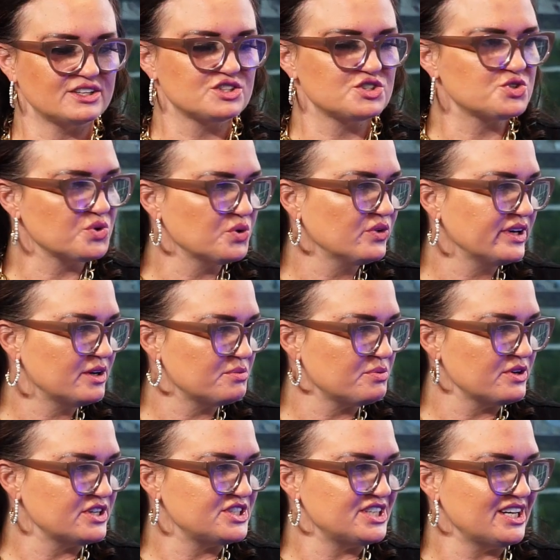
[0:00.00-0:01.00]
truly
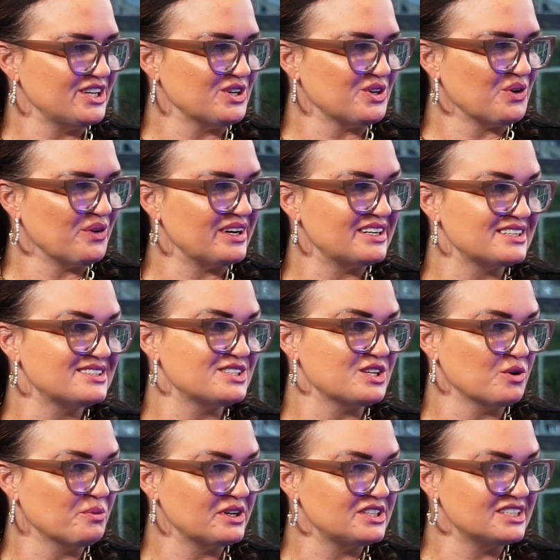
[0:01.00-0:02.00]
appreciate you going into
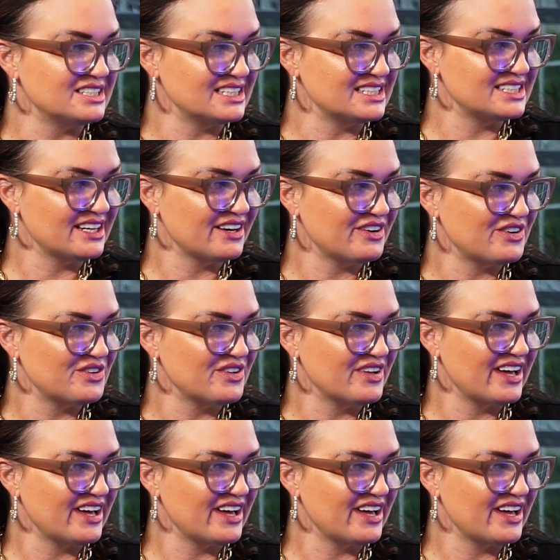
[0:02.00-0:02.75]
so much detail.